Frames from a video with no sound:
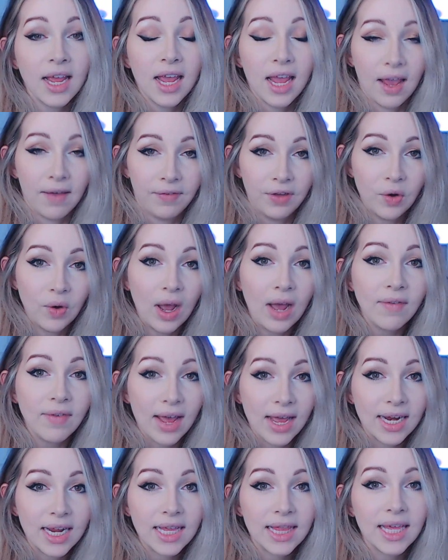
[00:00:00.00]
If you have
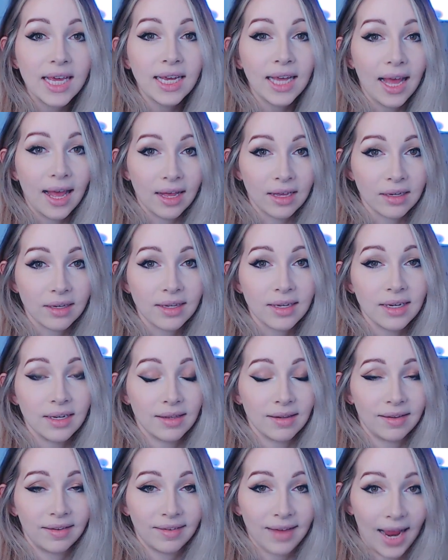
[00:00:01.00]
anything else
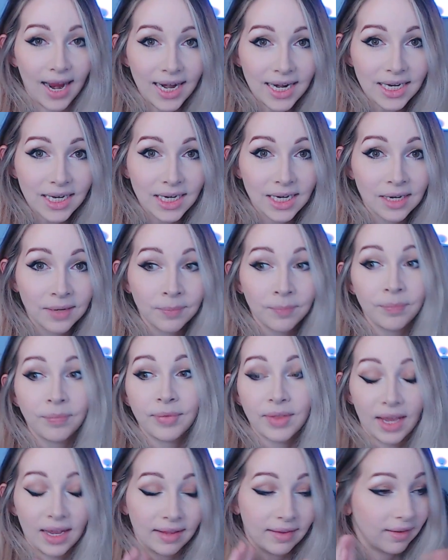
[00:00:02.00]
in sight,
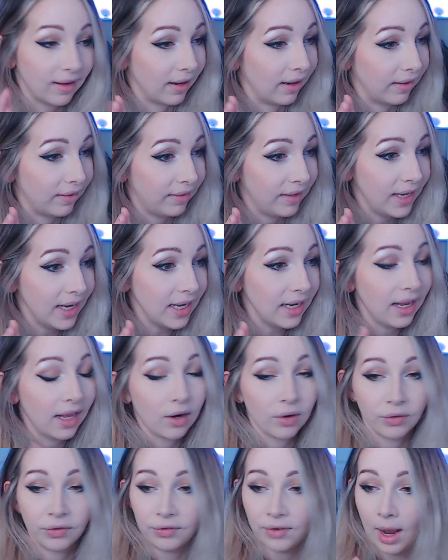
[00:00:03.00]
it's gonna see it,
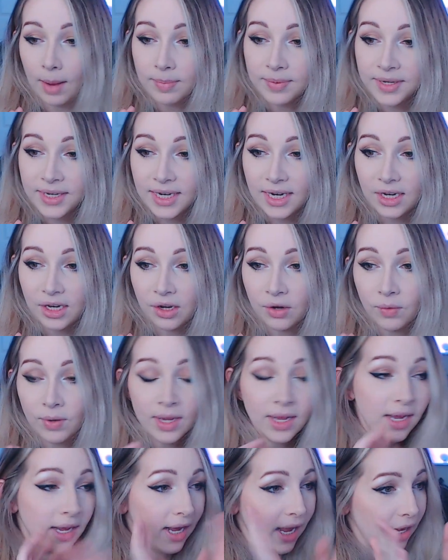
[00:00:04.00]
it'll stop seeing you,
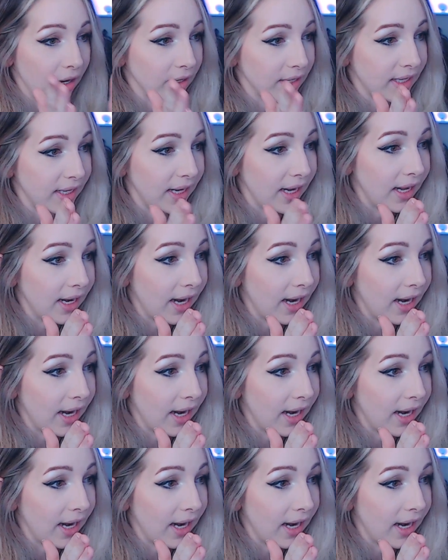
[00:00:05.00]
it'll see it